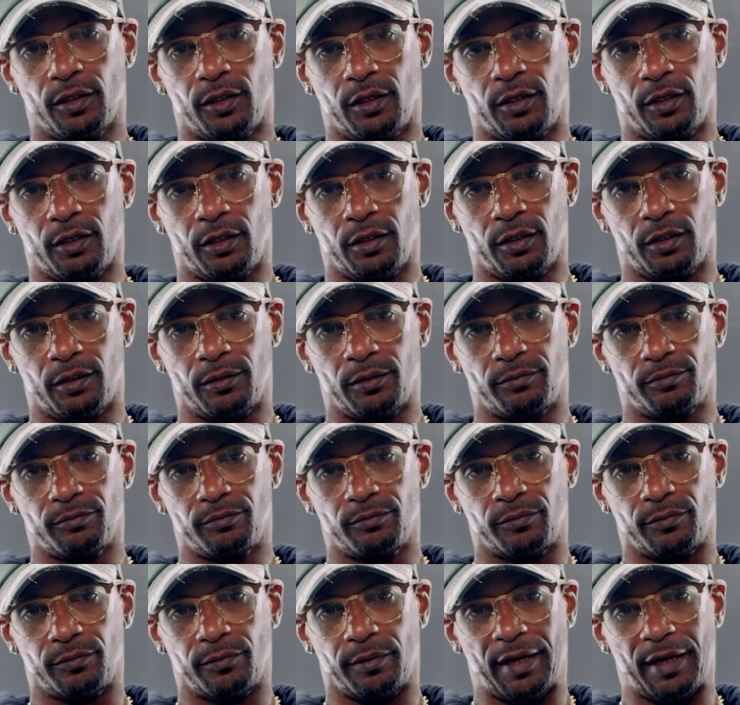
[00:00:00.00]
uh,
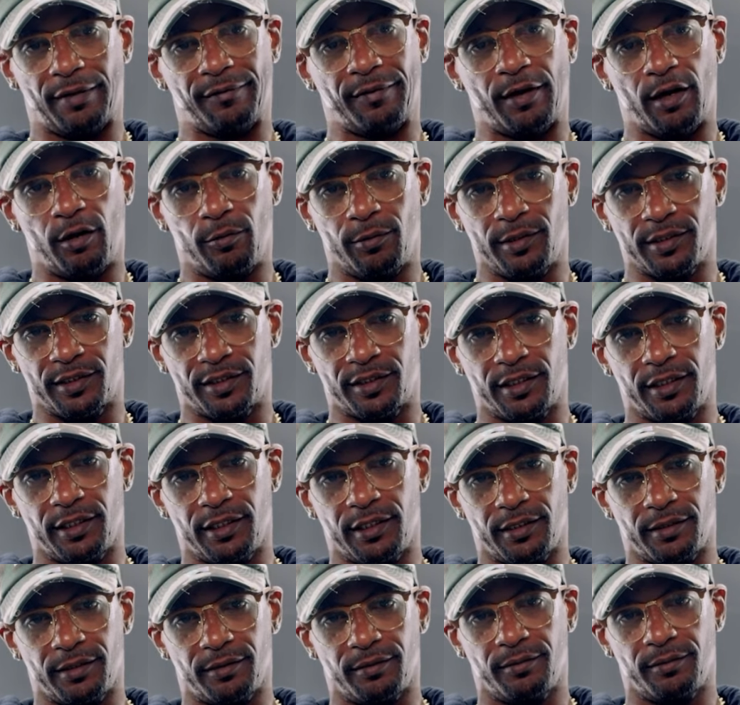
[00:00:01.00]
have always
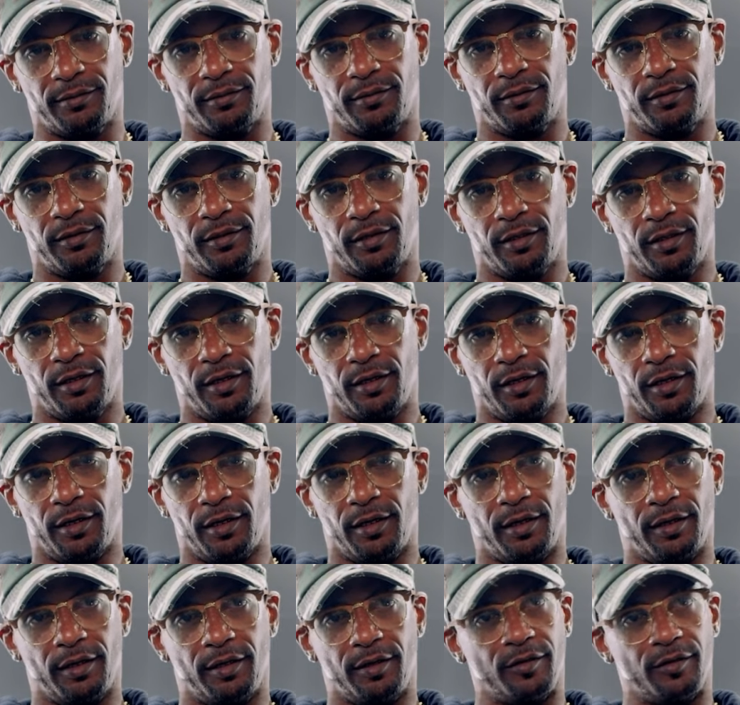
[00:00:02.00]
said,
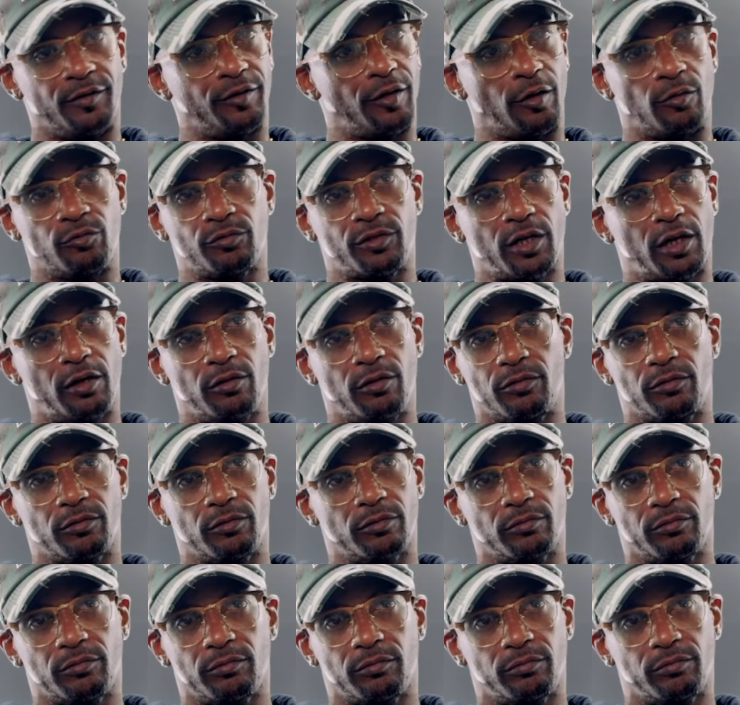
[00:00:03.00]
don't talk.